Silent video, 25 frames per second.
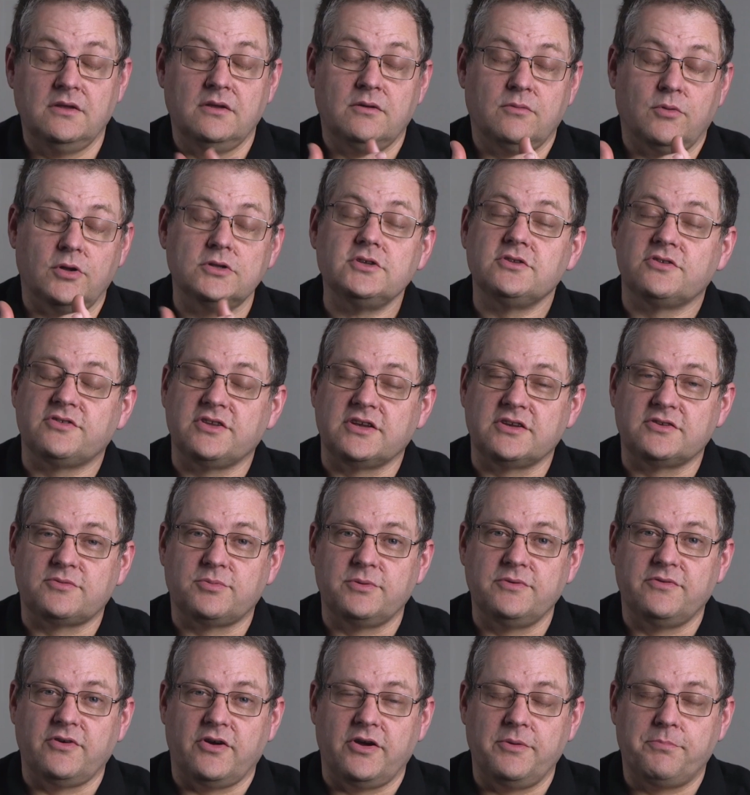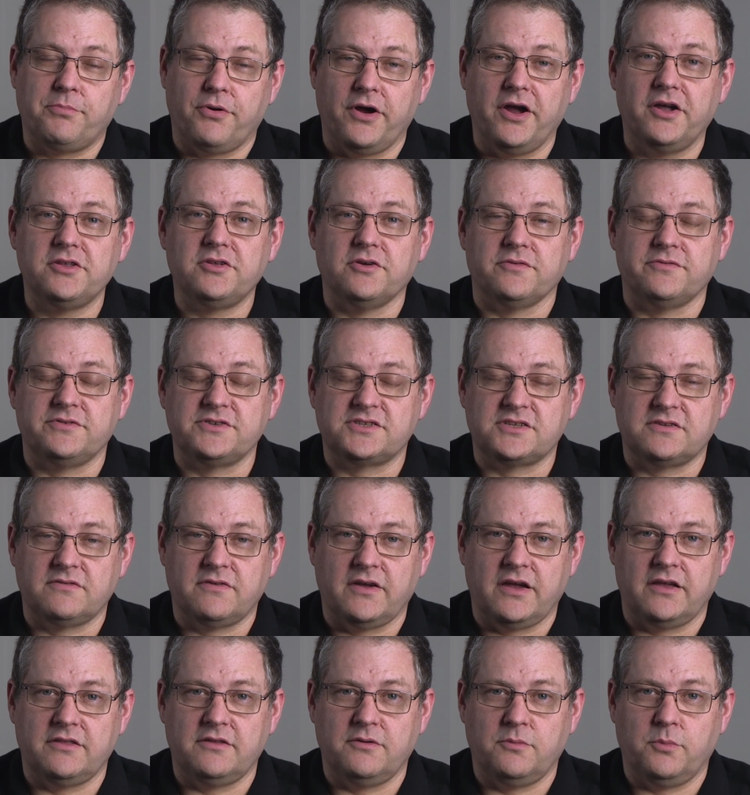One of the things we're very proud of is the
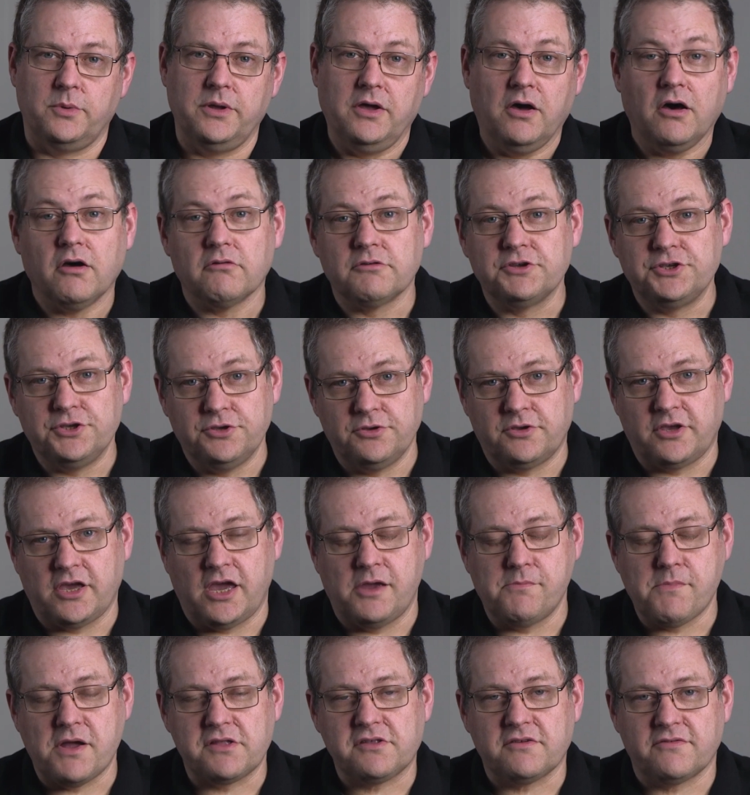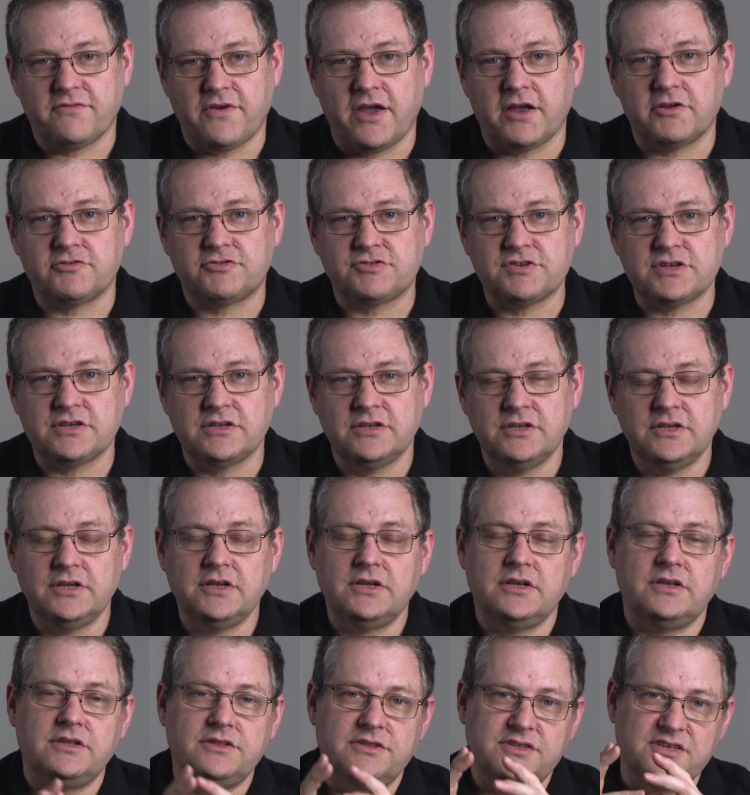fact that we are a UK manufacturer.
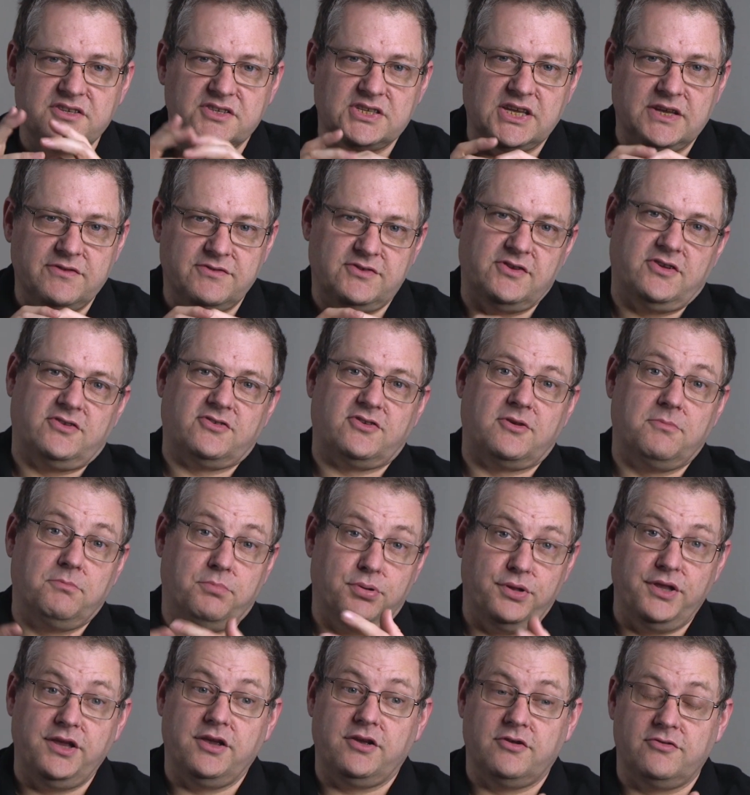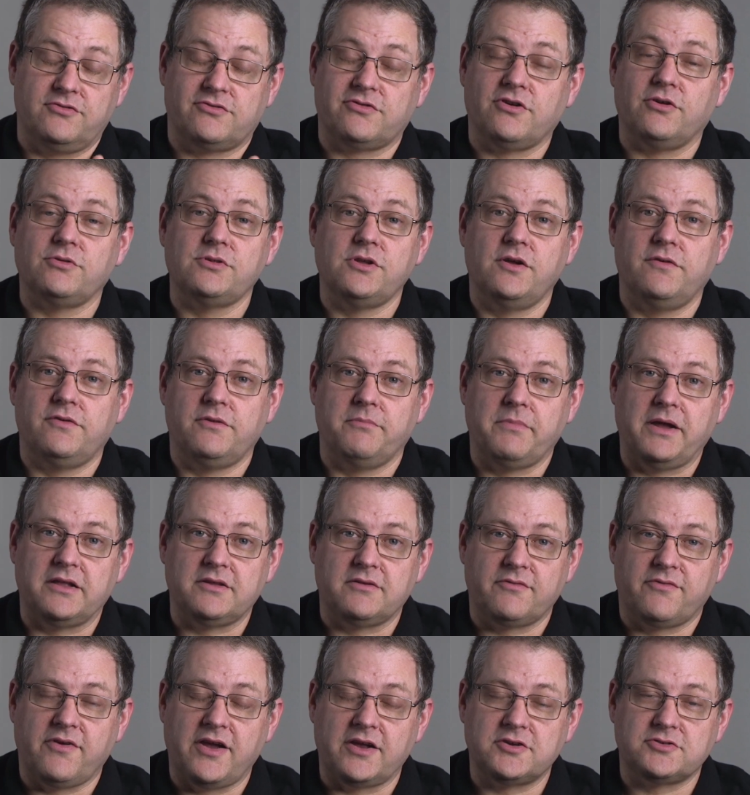This gives us complete control over the
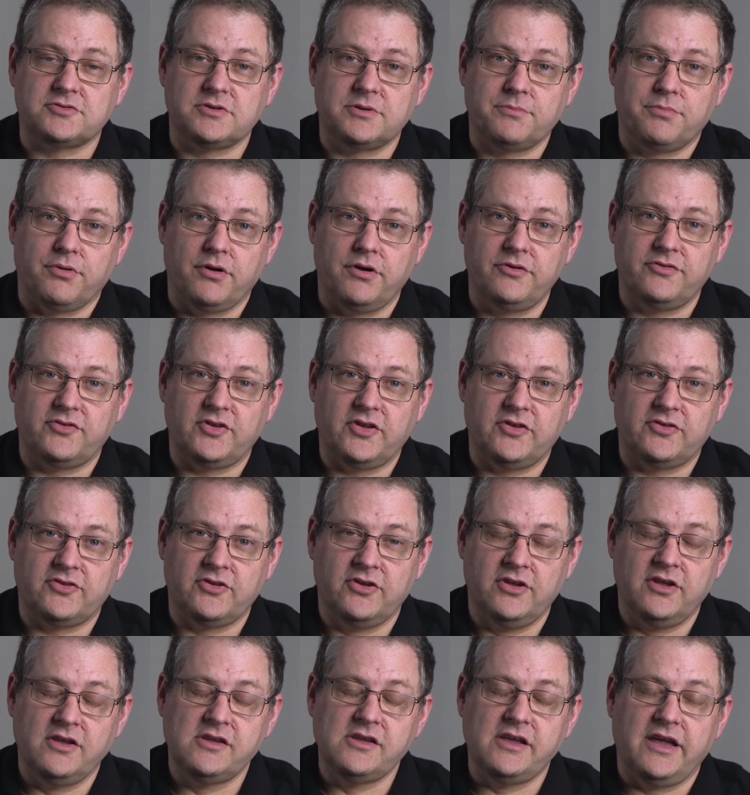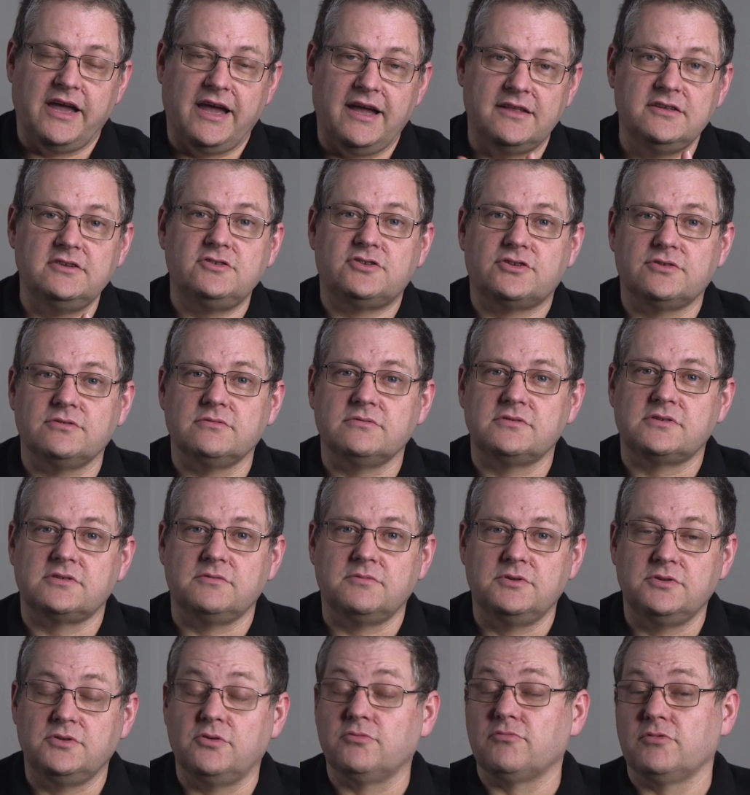manufacturing process and ensures that
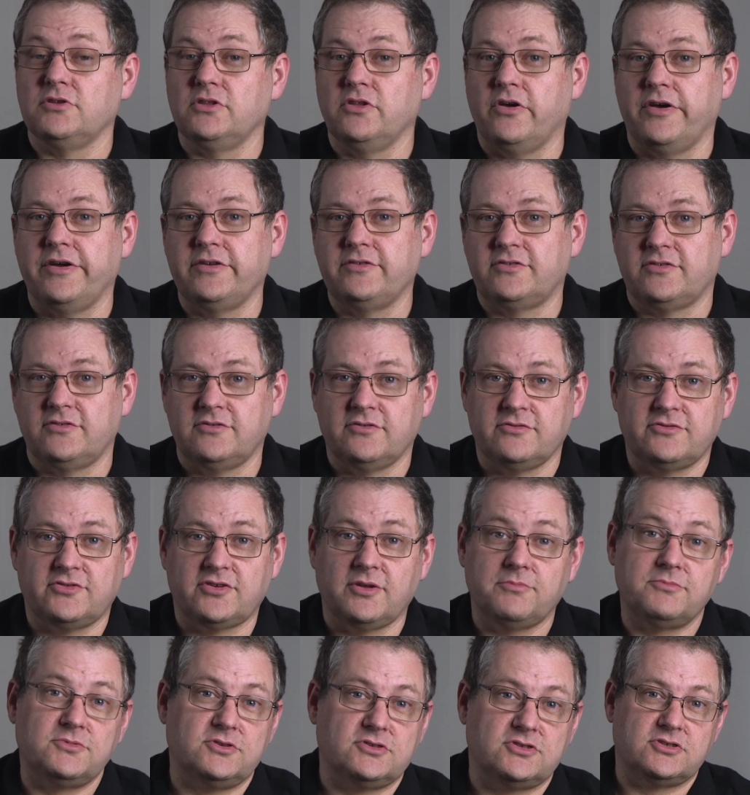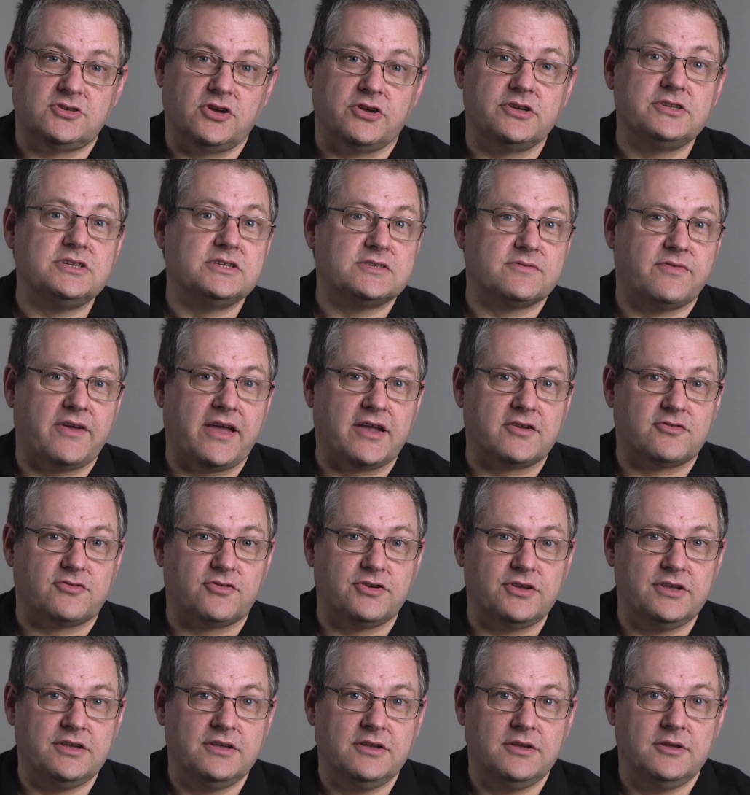we're not reliant on some Chinese
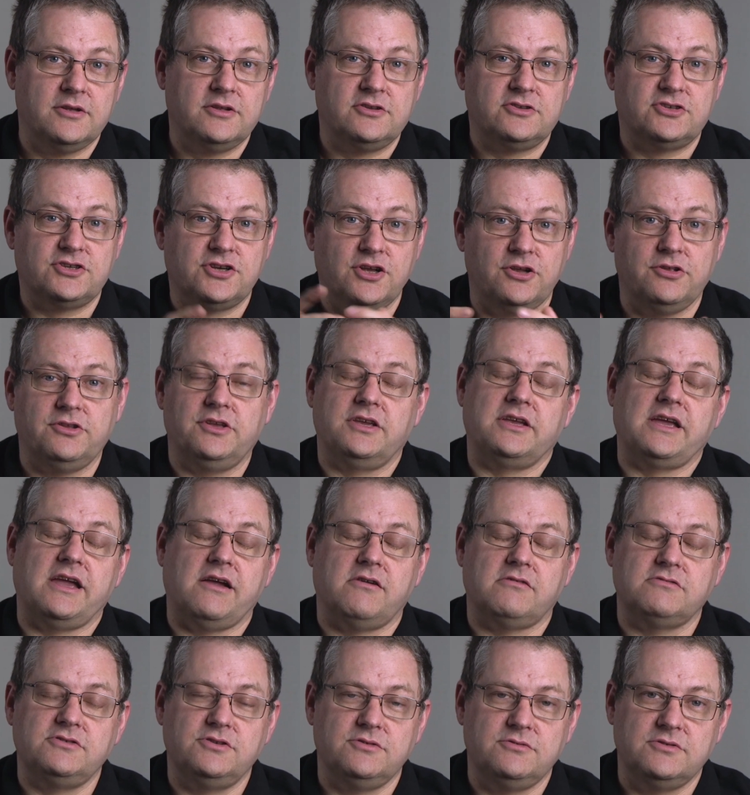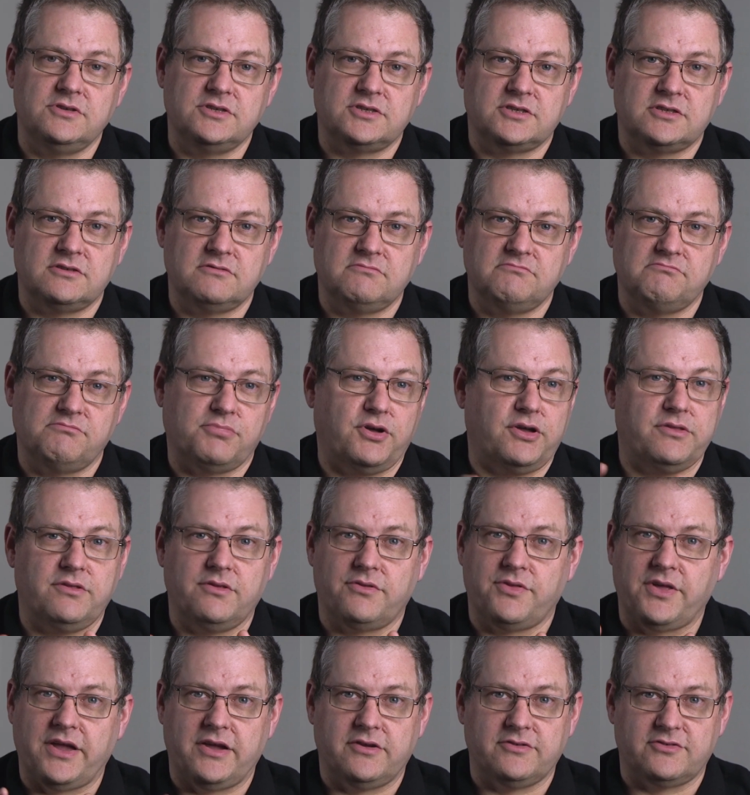factory churning out units by the
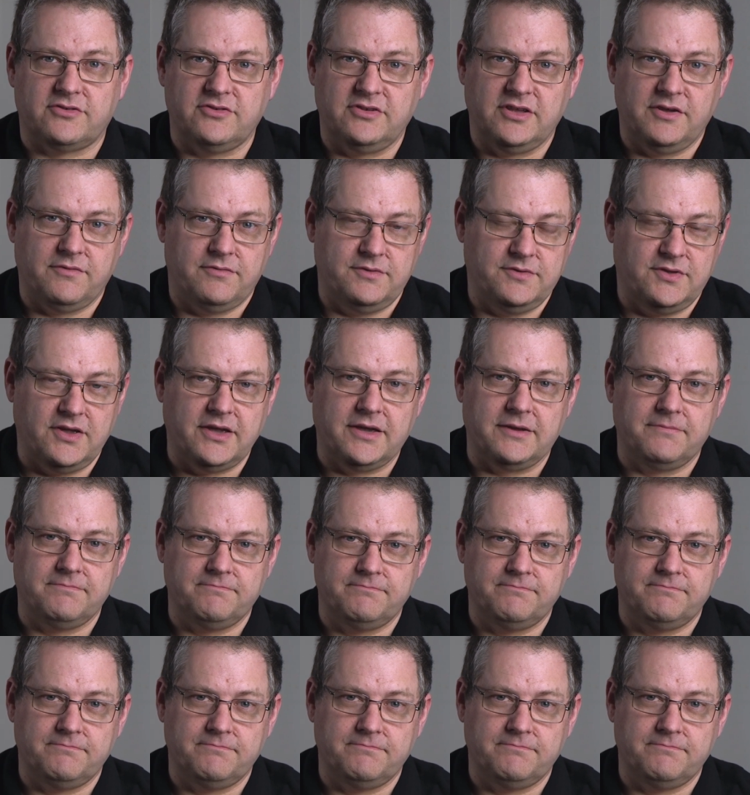thousand every day.